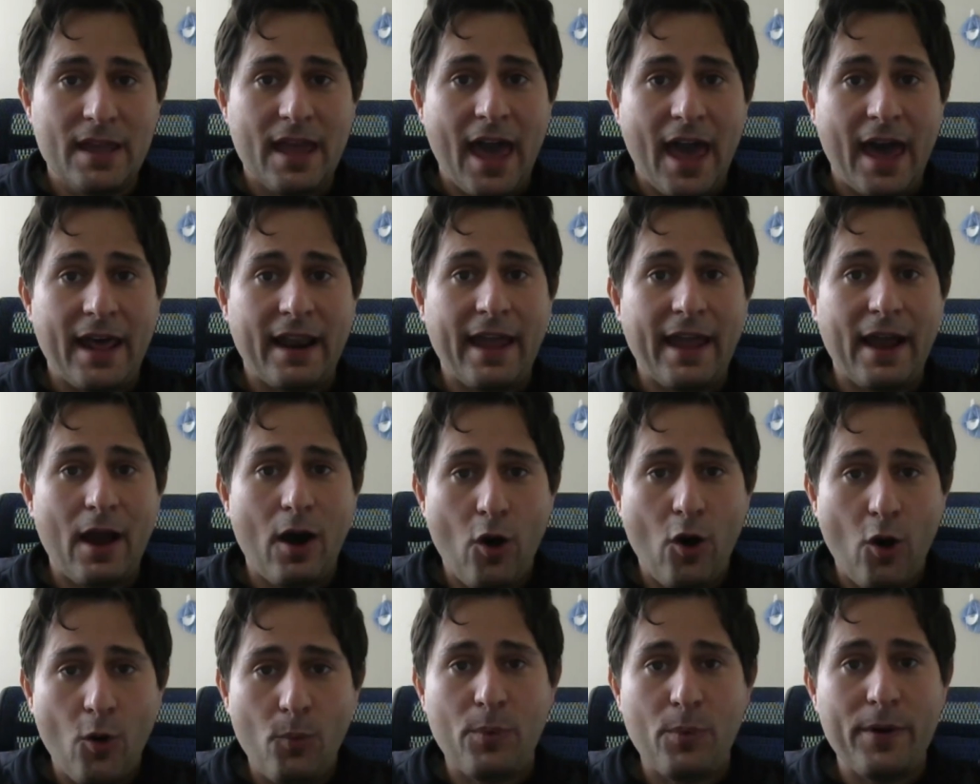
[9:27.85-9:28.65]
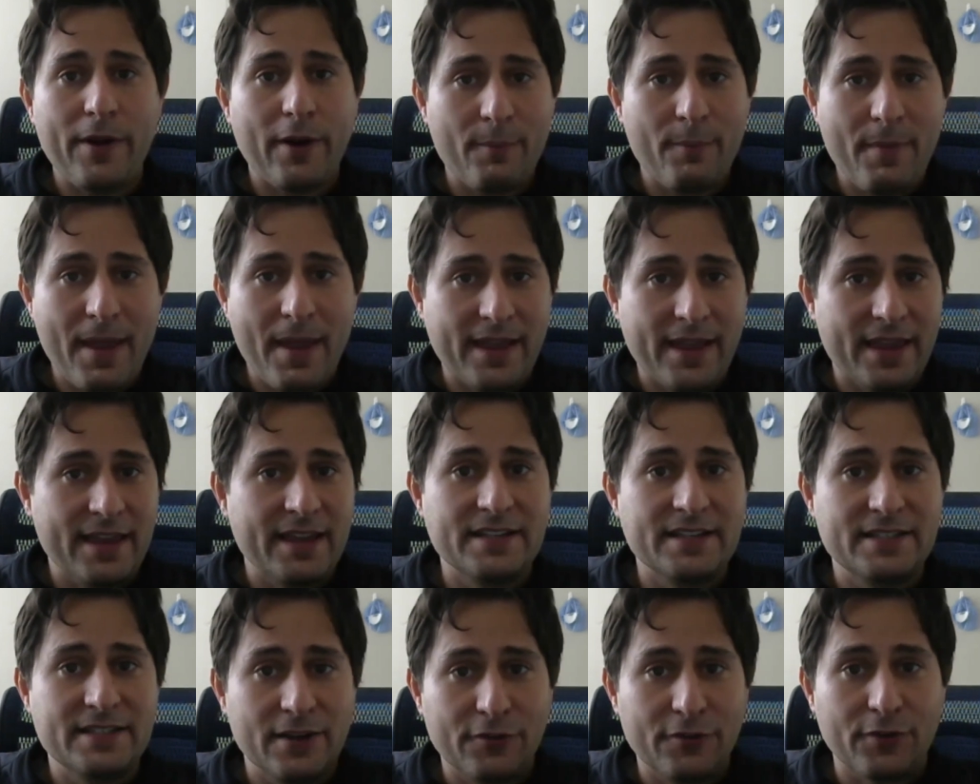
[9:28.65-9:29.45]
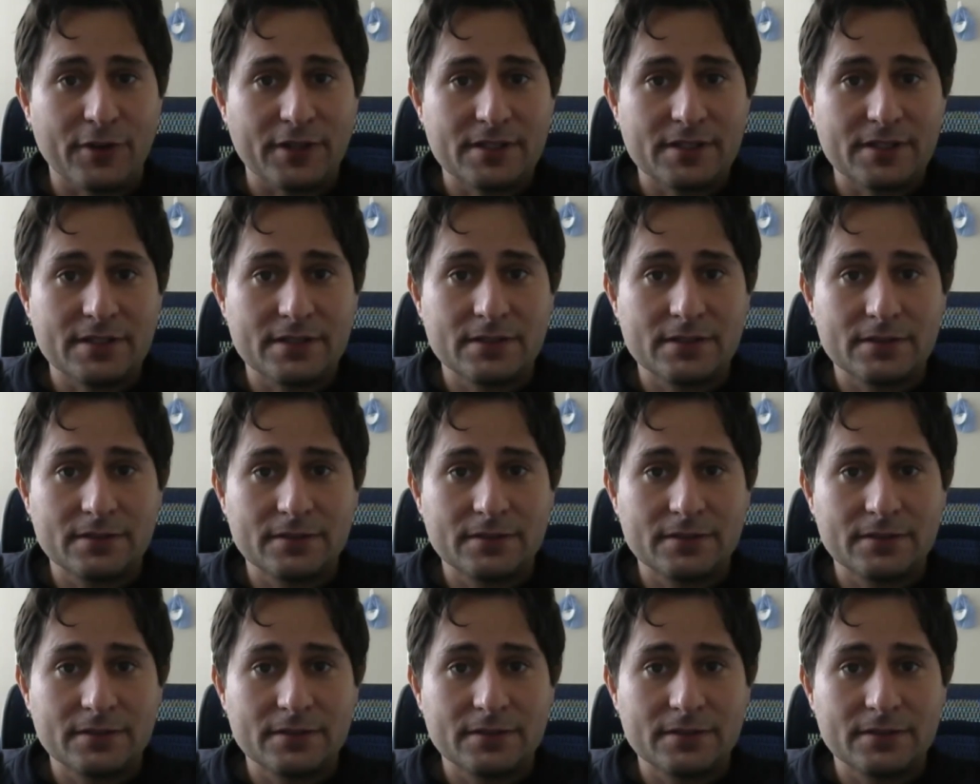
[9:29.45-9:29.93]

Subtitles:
and I hope we are making a difference.